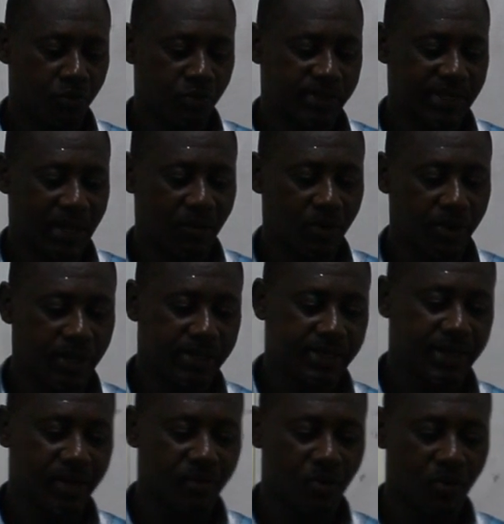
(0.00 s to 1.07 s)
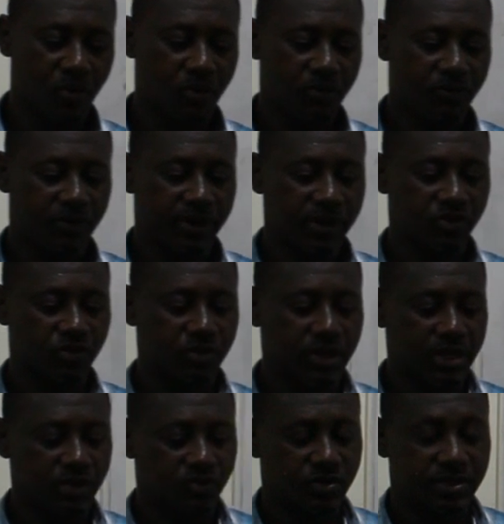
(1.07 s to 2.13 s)
Put some on the table for the
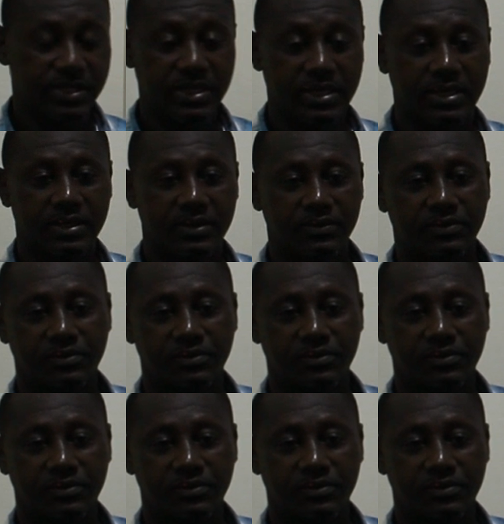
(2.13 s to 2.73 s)
students to see.